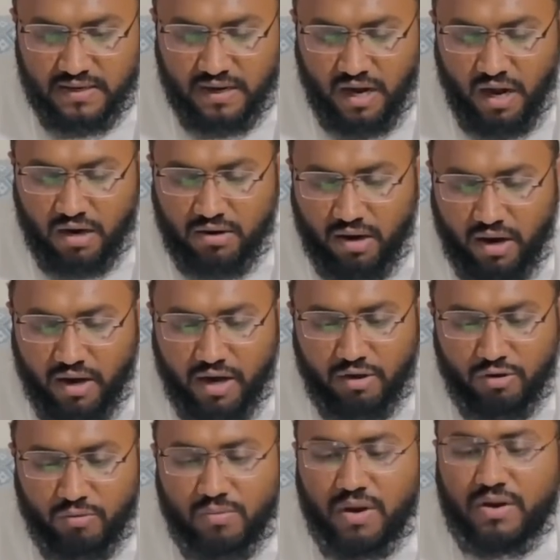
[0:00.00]
According
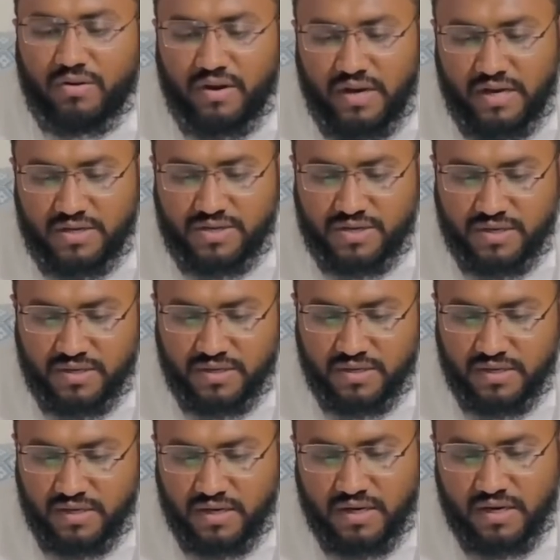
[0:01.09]
to makhraj,
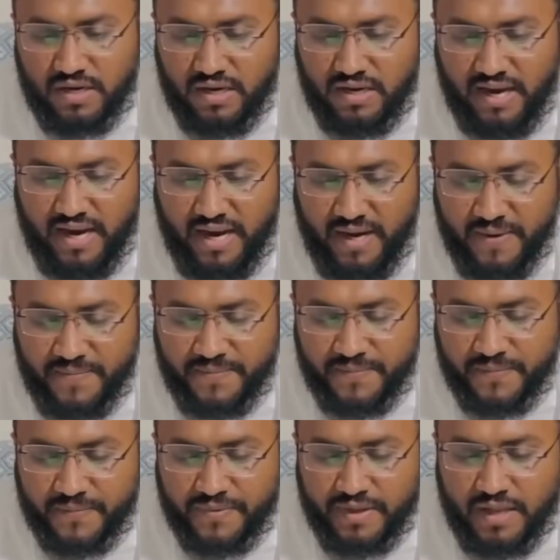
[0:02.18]
yeah,
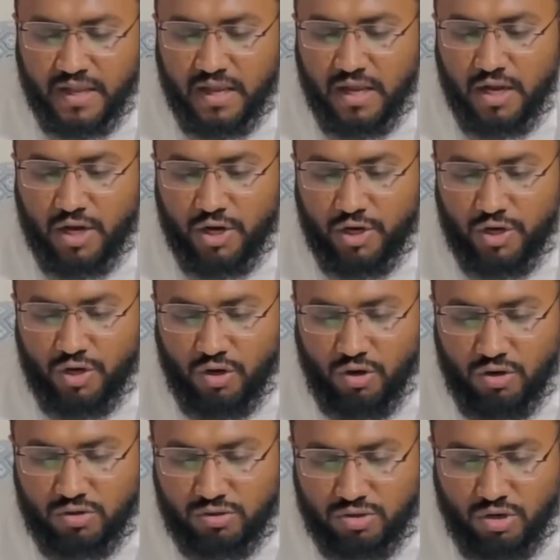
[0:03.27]

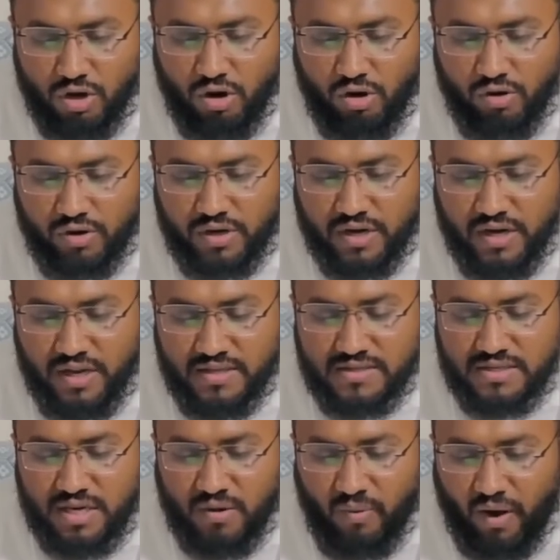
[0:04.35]
your throat
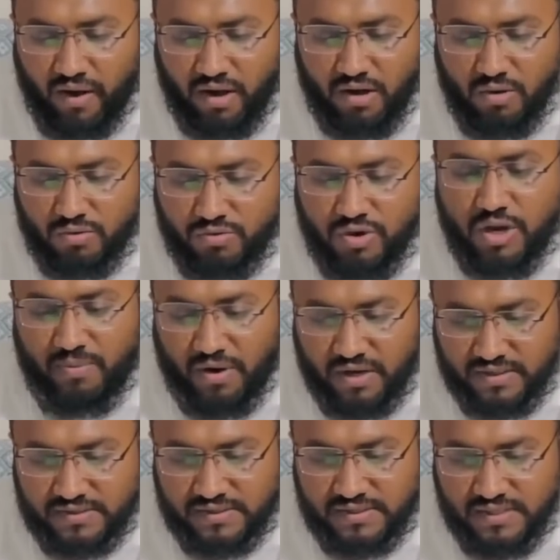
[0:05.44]
is divided into three
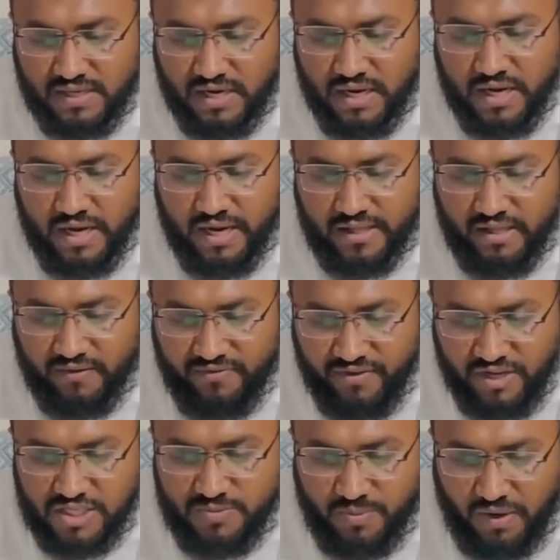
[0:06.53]
parts. The
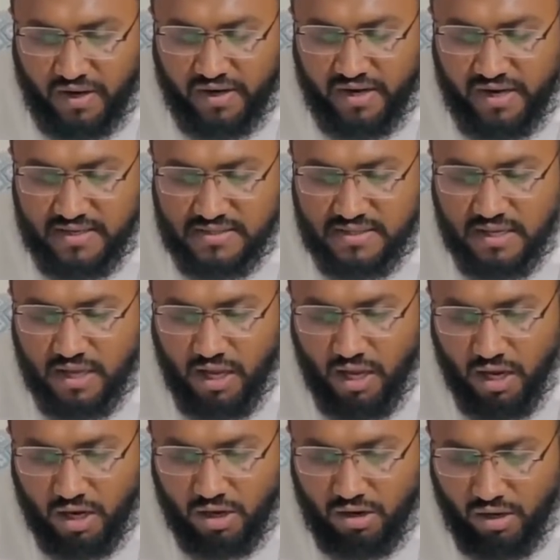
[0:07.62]
first part is
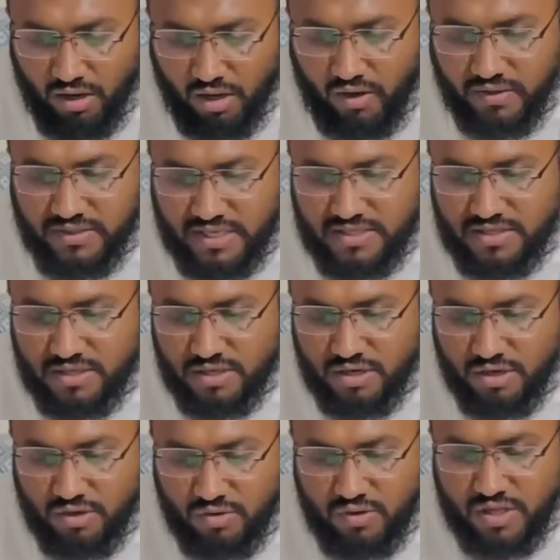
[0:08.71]

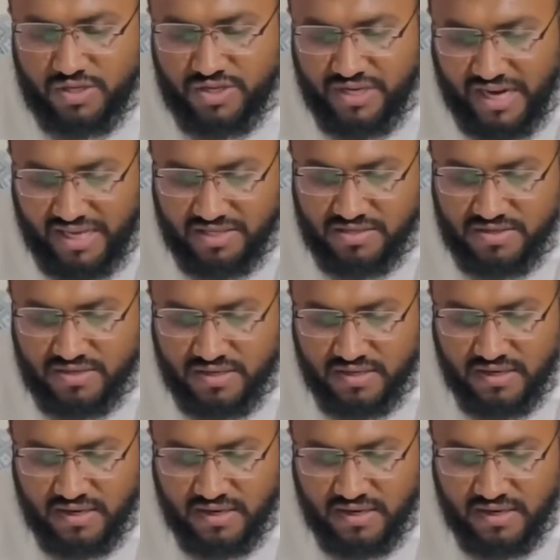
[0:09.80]
closest to the chest.